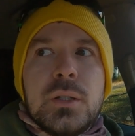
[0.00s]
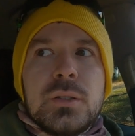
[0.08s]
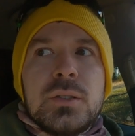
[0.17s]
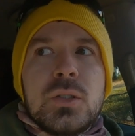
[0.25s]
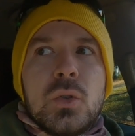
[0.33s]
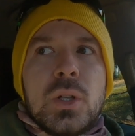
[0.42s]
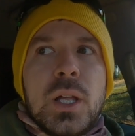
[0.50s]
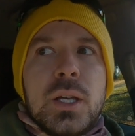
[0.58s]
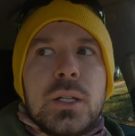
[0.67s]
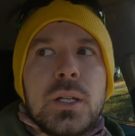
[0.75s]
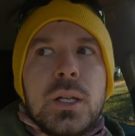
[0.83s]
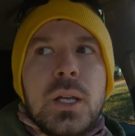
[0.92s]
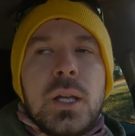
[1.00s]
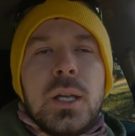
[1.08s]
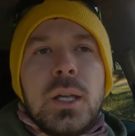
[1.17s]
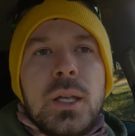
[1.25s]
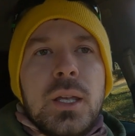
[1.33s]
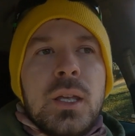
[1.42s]
So like,
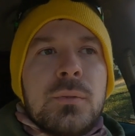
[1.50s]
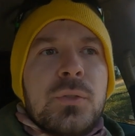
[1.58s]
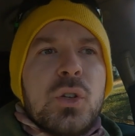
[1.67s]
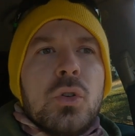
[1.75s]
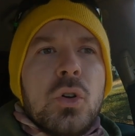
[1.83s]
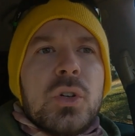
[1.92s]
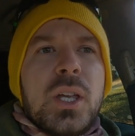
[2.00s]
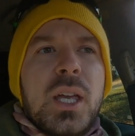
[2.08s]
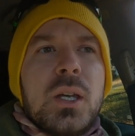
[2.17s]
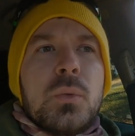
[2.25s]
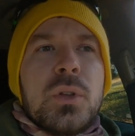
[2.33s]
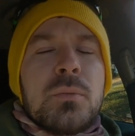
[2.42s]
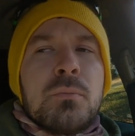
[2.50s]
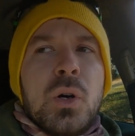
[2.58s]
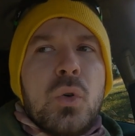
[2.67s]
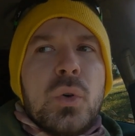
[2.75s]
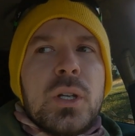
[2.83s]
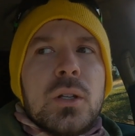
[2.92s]
if you're okay with
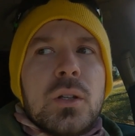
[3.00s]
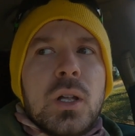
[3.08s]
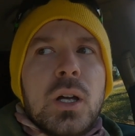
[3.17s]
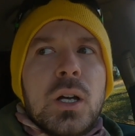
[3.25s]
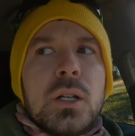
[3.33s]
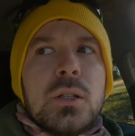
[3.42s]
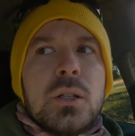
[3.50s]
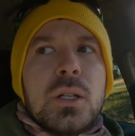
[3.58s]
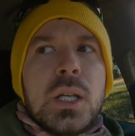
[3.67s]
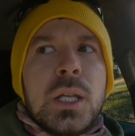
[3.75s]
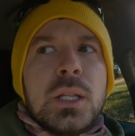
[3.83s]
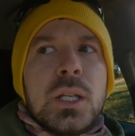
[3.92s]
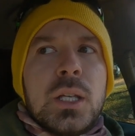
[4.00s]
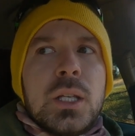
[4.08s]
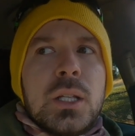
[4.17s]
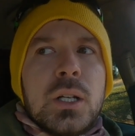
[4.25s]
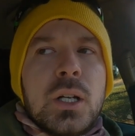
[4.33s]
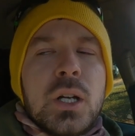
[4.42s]
mowing a lawn and
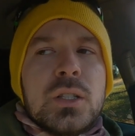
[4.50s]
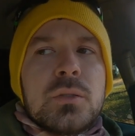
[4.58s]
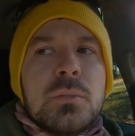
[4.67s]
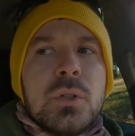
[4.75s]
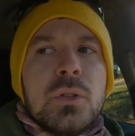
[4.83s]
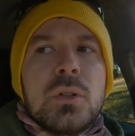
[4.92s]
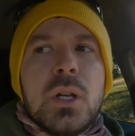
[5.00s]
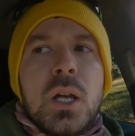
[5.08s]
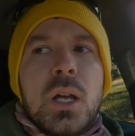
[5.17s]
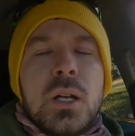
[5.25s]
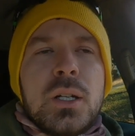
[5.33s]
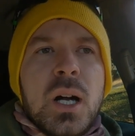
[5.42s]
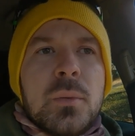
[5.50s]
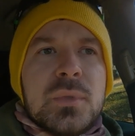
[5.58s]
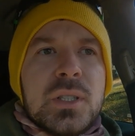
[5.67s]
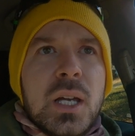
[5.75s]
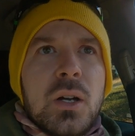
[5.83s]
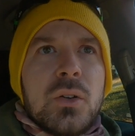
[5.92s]
then a customer
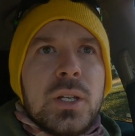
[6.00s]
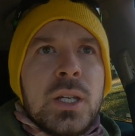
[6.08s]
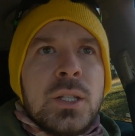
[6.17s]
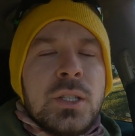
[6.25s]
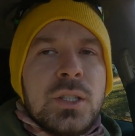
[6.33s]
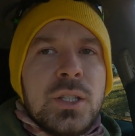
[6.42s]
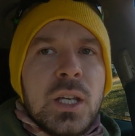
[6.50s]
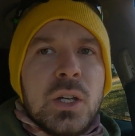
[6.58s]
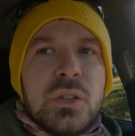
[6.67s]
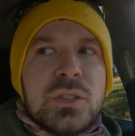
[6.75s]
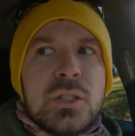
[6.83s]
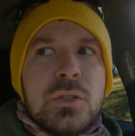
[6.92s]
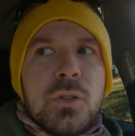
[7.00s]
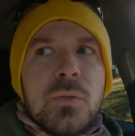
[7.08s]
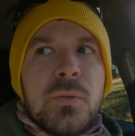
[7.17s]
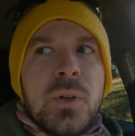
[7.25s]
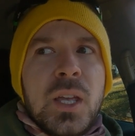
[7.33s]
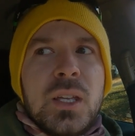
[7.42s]
comes out and yells in your
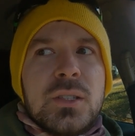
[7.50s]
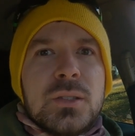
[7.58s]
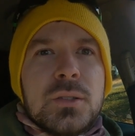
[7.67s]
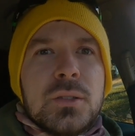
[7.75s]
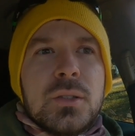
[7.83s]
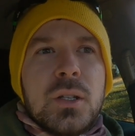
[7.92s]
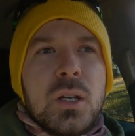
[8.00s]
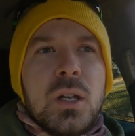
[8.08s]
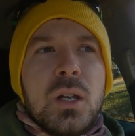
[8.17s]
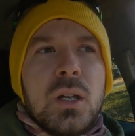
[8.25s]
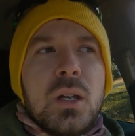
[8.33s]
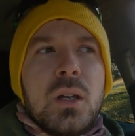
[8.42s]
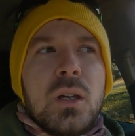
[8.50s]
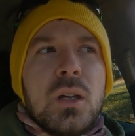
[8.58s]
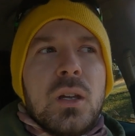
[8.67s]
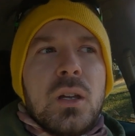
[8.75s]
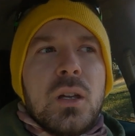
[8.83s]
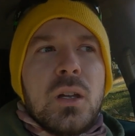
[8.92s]
face
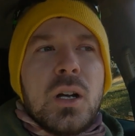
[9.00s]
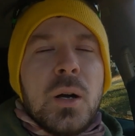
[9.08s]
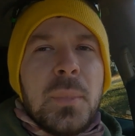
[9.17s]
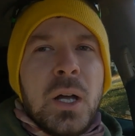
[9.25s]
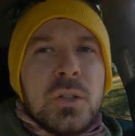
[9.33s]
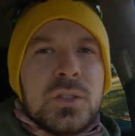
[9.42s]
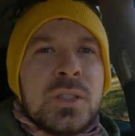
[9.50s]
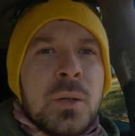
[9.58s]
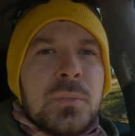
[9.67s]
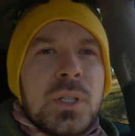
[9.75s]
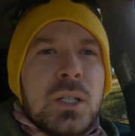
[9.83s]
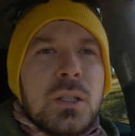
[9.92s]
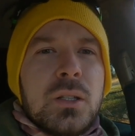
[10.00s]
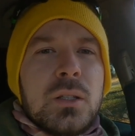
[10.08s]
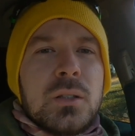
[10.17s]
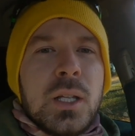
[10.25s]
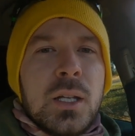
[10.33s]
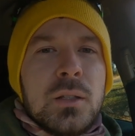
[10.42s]
about
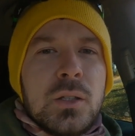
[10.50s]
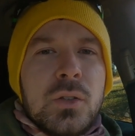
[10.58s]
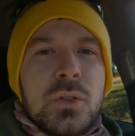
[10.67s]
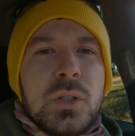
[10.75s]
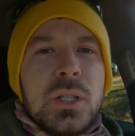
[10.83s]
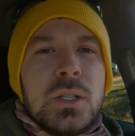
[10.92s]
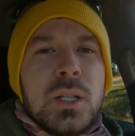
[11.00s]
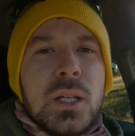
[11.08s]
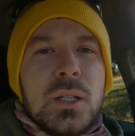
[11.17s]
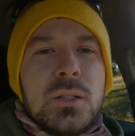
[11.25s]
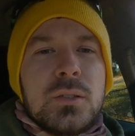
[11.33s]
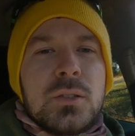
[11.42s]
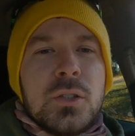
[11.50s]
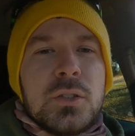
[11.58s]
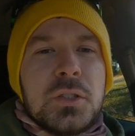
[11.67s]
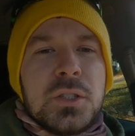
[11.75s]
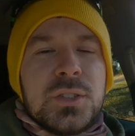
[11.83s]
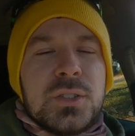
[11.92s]
something, like literally like
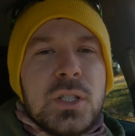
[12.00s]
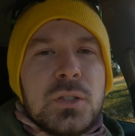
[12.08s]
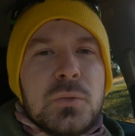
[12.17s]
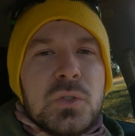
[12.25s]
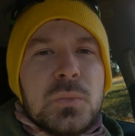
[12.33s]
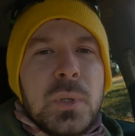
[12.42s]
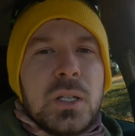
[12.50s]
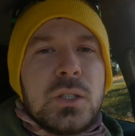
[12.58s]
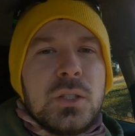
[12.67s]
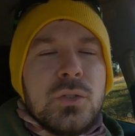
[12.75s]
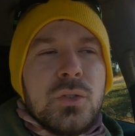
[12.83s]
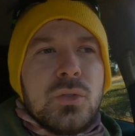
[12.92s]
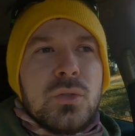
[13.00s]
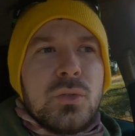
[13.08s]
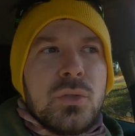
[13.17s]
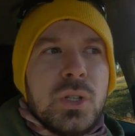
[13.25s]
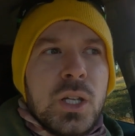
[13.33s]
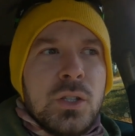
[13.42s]
just is disrespecting you
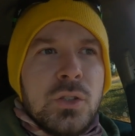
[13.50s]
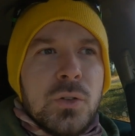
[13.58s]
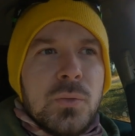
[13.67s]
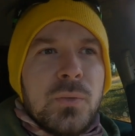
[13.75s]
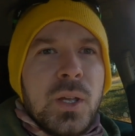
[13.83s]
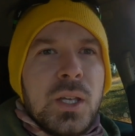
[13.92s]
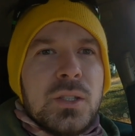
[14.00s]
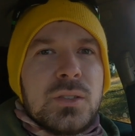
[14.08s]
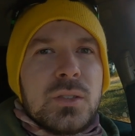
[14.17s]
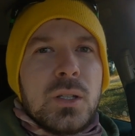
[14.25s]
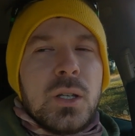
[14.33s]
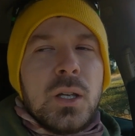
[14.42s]
in your face,